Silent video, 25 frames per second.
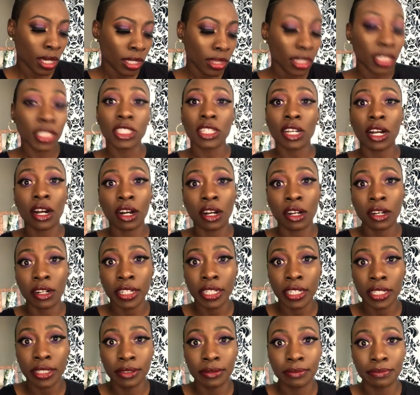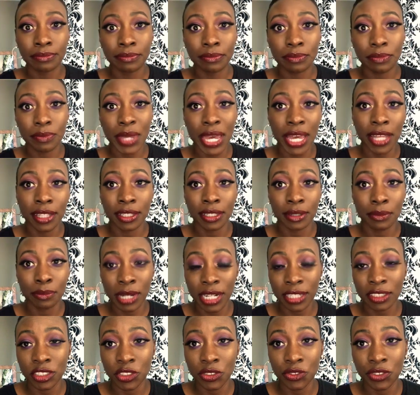the Saharan palette
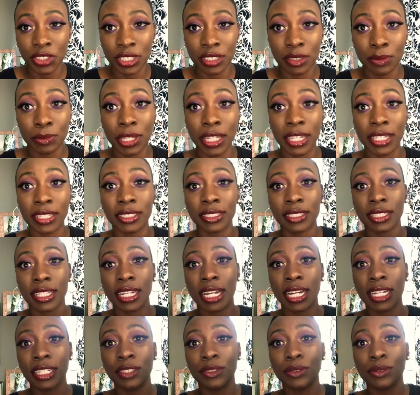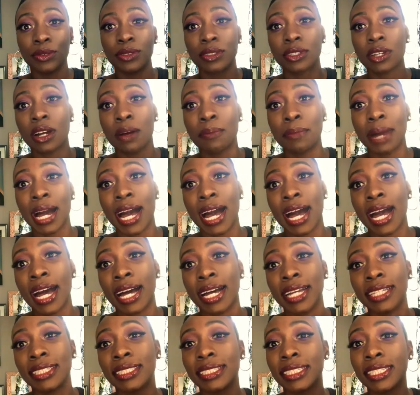by Juvia's Place that I used on my
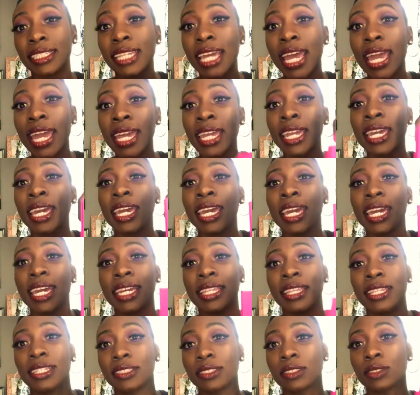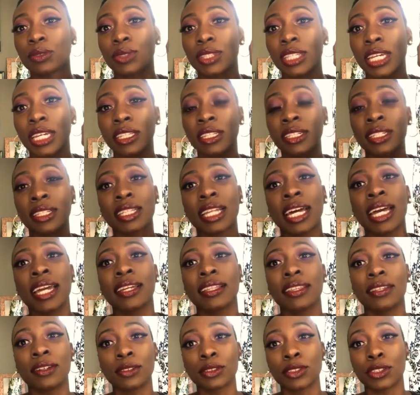eyes today, and this is what they look
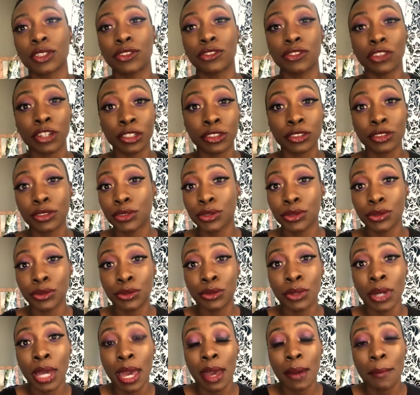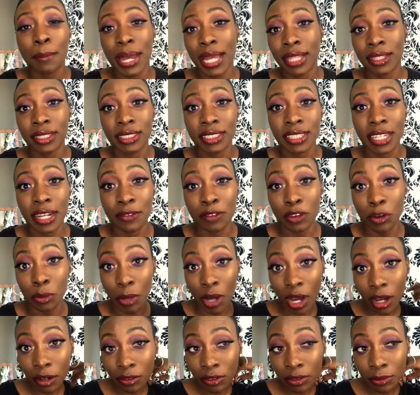like. Those are the first two palettes I ever
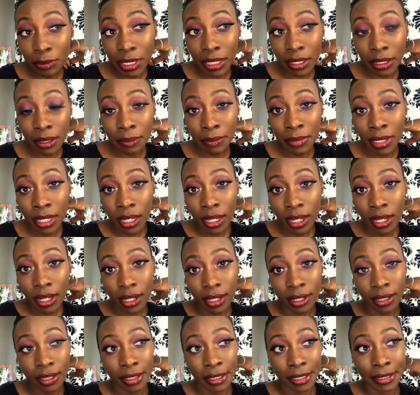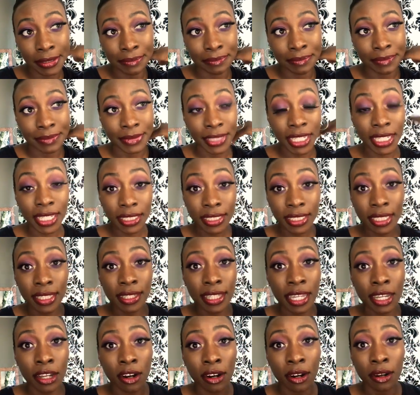bought from them. Like I said,
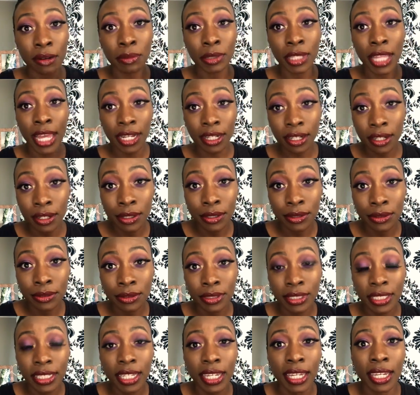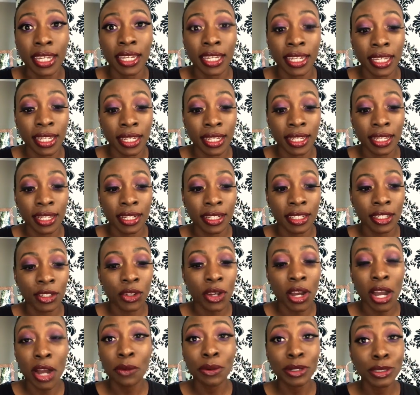they are black owned, and
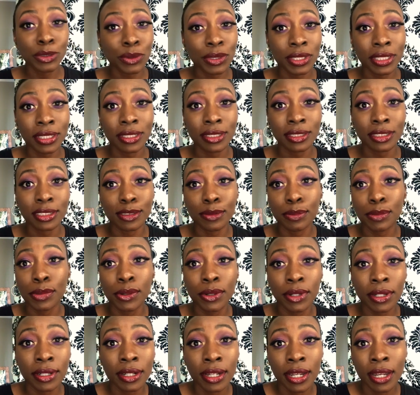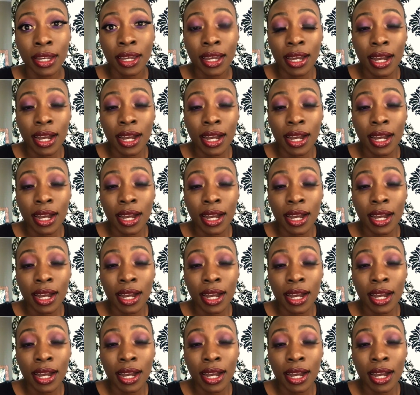I always want to support